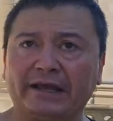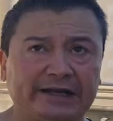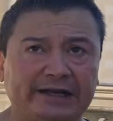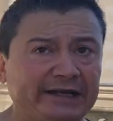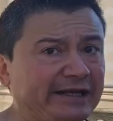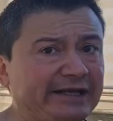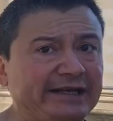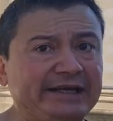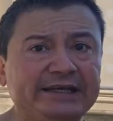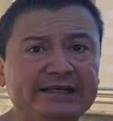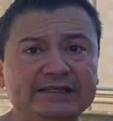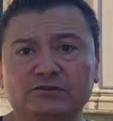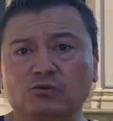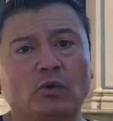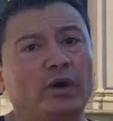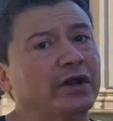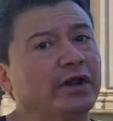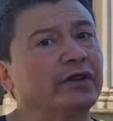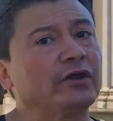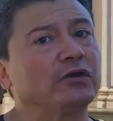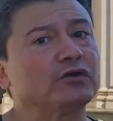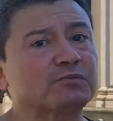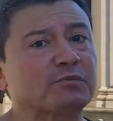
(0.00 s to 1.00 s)
He's one
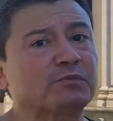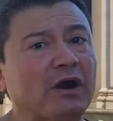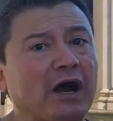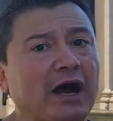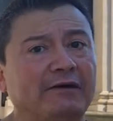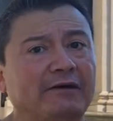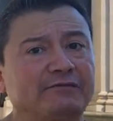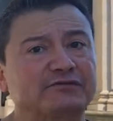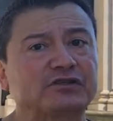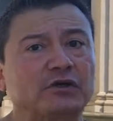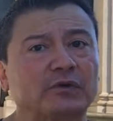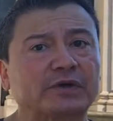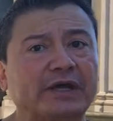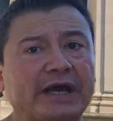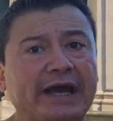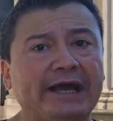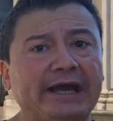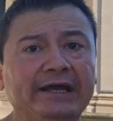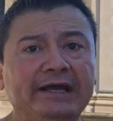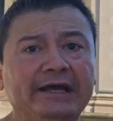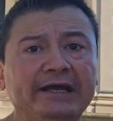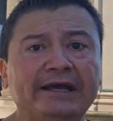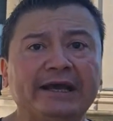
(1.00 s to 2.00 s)
of those profs, okay?
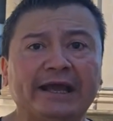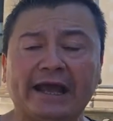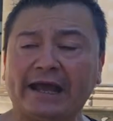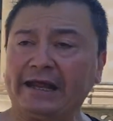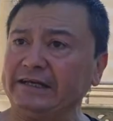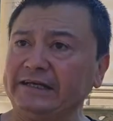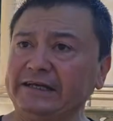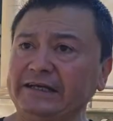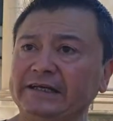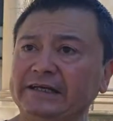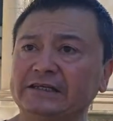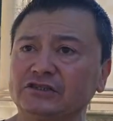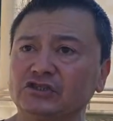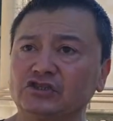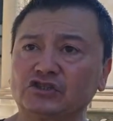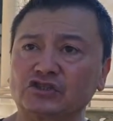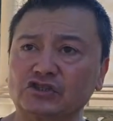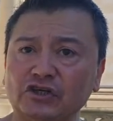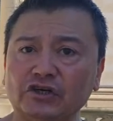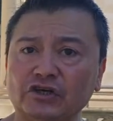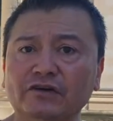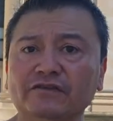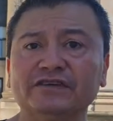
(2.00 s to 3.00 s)
And he
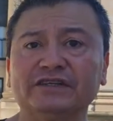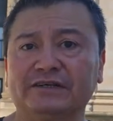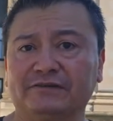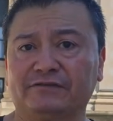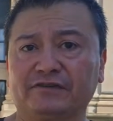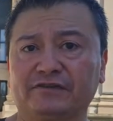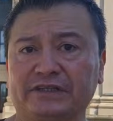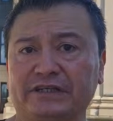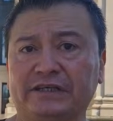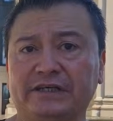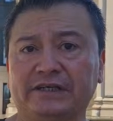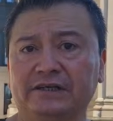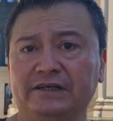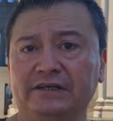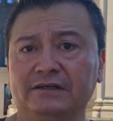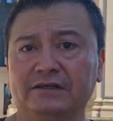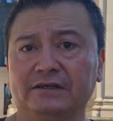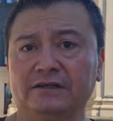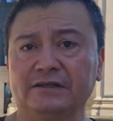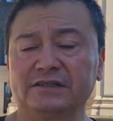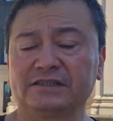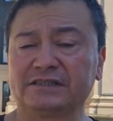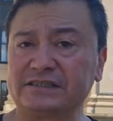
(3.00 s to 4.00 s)
conservatively
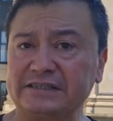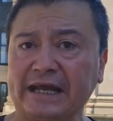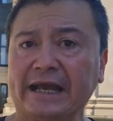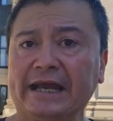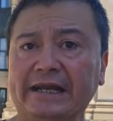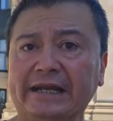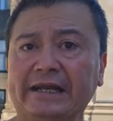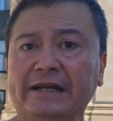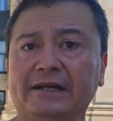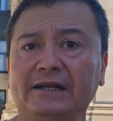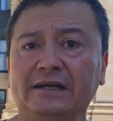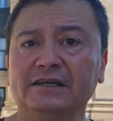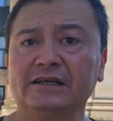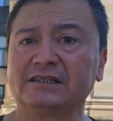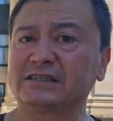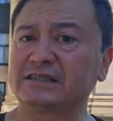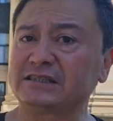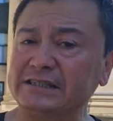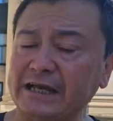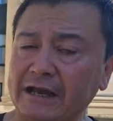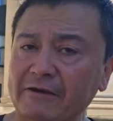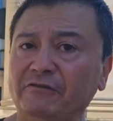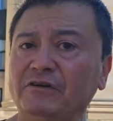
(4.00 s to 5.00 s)
stated
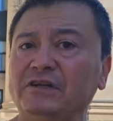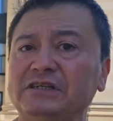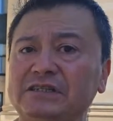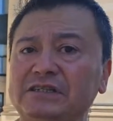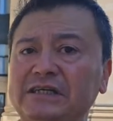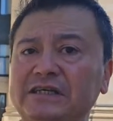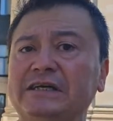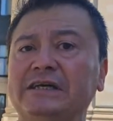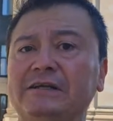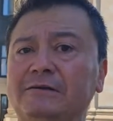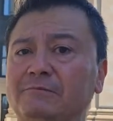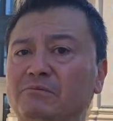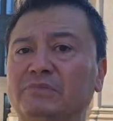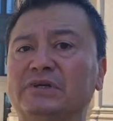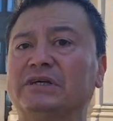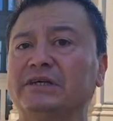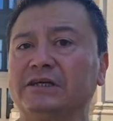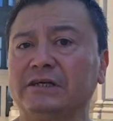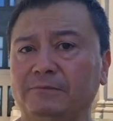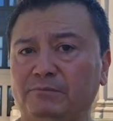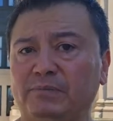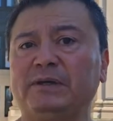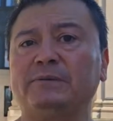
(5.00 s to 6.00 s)
17
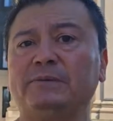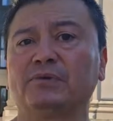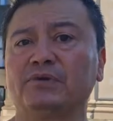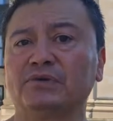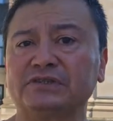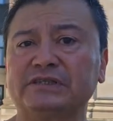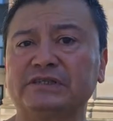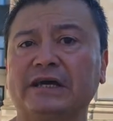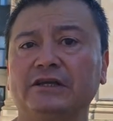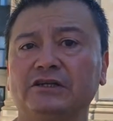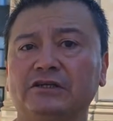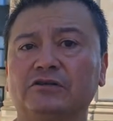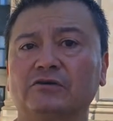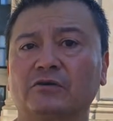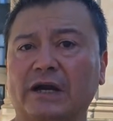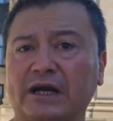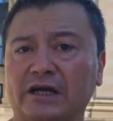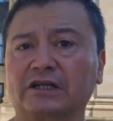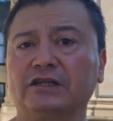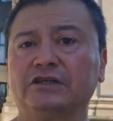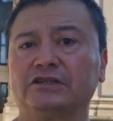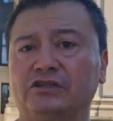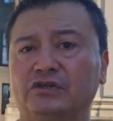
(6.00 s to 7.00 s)
million people dead
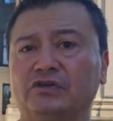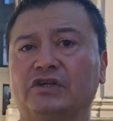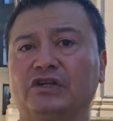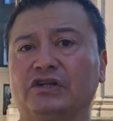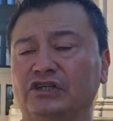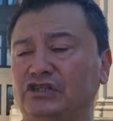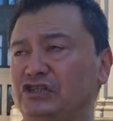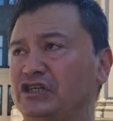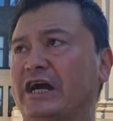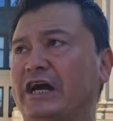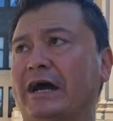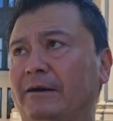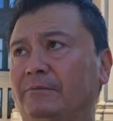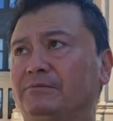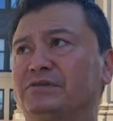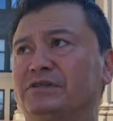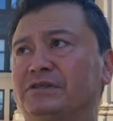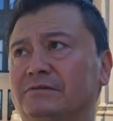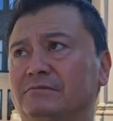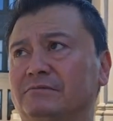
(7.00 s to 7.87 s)
directly due to the jabs.